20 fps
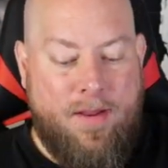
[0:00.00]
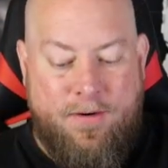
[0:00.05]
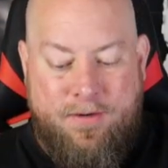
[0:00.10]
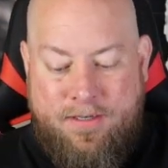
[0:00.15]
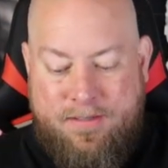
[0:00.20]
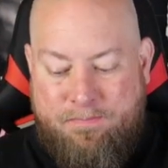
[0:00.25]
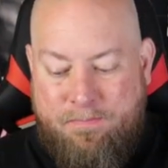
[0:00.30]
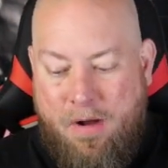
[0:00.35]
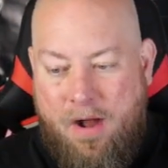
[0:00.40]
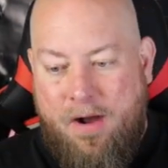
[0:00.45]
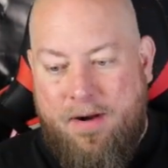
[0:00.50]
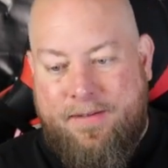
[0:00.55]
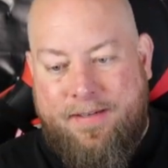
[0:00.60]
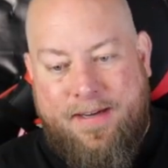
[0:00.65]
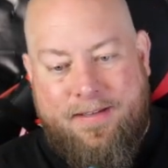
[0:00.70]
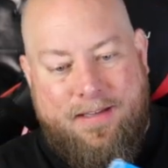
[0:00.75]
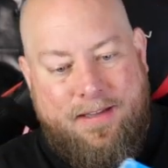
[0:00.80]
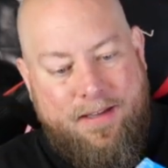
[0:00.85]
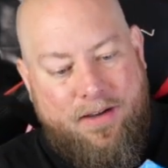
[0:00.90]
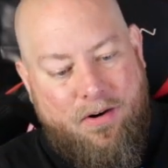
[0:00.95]
Just box
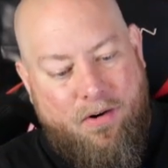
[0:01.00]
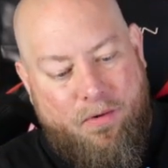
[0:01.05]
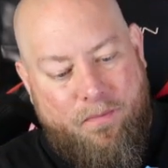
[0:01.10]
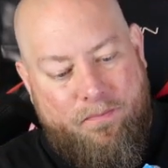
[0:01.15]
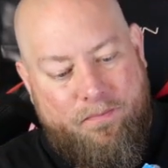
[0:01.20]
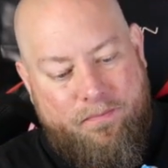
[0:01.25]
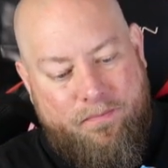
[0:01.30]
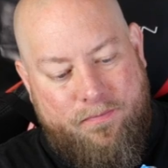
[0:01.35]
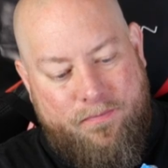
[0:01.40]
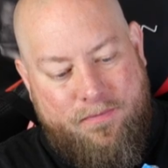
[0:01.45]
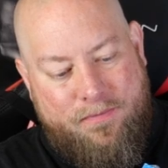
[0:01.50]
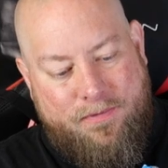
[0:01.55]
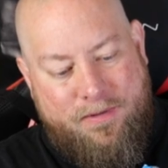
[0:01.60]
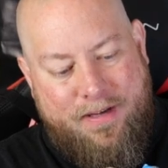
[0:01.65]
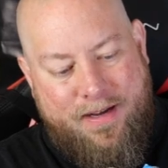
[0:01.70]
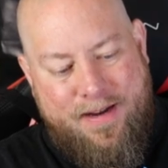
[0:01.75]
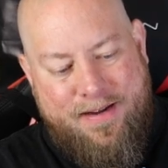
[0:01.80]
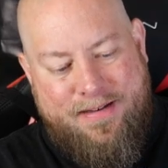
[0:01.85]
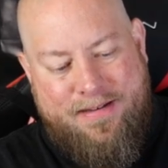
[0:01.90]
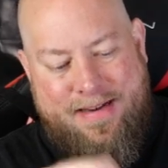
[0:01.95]
has a little
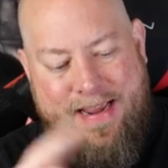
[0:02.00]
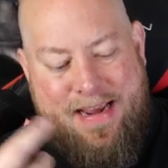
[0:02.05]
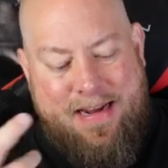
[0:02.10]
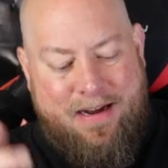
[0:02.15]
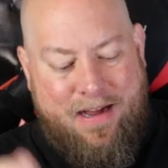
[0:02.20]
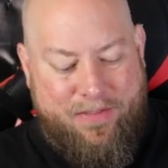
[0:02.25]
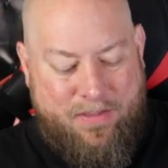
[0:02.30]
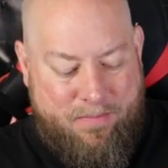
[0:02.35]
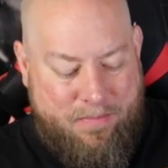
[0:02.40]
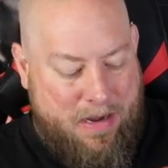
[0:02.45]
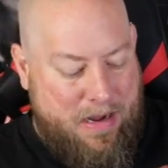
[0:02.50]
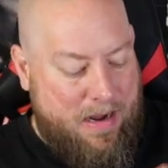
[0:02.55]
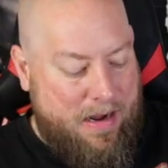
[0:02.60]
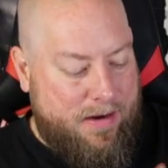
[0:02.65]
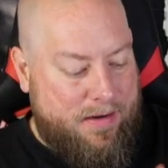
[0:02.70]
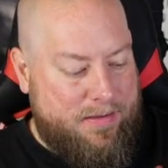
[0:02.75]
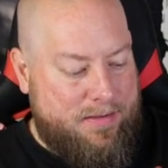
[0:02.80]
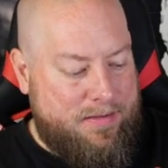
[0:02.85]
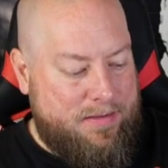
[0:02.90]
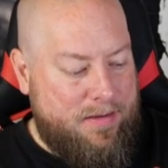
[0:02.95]
kind of ding on the
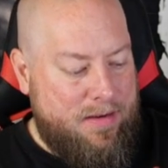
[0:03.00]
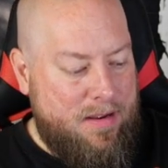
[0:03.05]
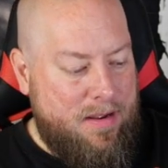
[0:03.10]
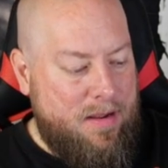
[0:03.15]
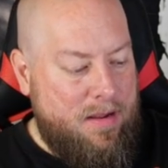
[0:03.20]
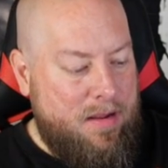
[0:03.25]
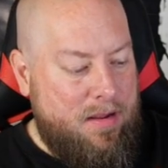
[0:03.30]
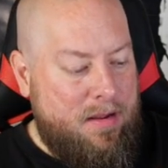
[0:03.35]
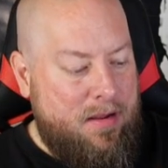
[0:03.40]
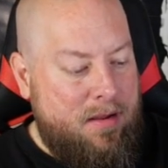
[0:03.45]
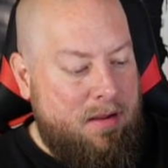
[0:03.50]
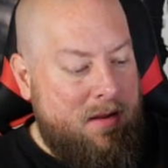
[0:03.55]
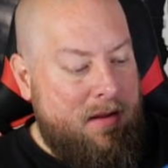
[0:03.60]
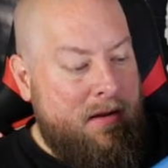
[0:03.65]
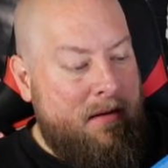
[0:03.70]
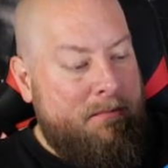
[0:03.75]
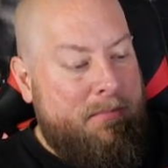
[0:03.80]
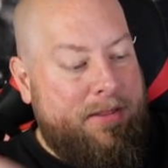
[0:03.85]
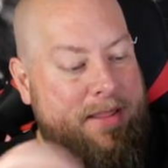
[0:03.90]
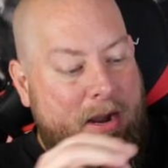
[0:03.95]
box,
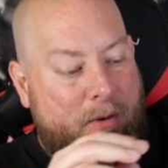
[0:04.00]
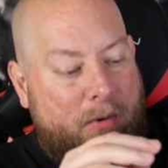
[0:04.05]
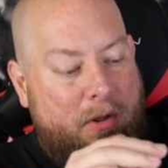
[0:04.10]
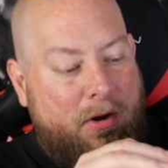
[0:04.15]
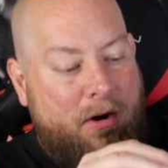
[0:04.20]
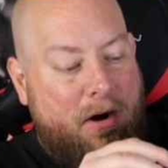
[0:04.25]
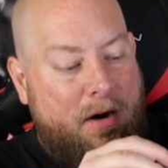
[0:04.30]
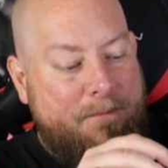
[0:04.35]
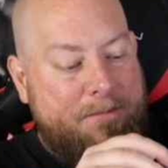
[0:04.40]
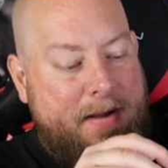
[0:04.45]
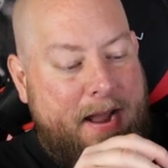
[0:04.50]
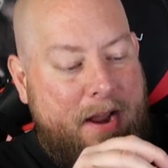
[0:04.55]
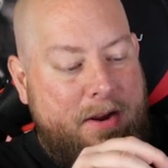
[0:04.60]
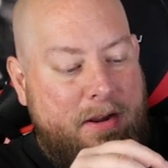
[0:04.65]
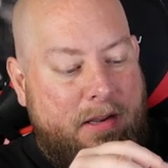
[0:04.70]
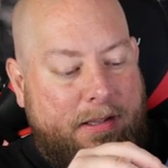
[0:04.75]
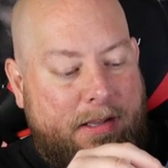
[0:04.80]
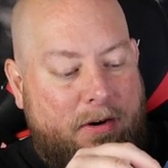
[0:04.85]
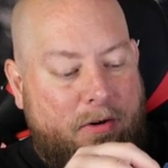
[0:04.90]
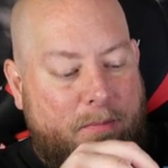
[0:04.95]
but that will hurt
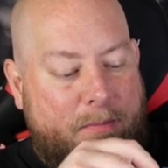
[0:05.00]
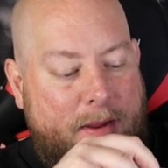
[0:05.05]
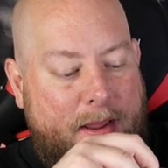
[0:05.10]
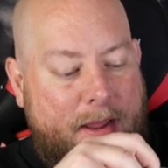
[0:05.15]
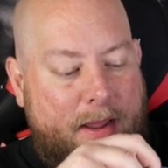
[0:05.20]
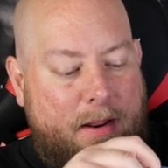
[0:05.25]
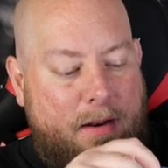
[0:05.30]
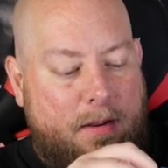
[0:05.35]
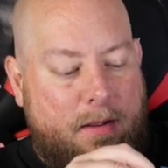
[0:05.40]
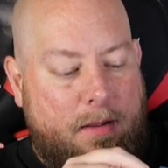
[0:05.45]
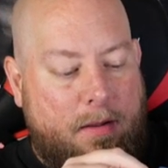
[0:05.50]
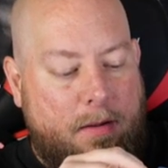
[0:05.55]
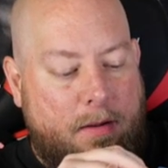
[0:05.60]
value a little bit.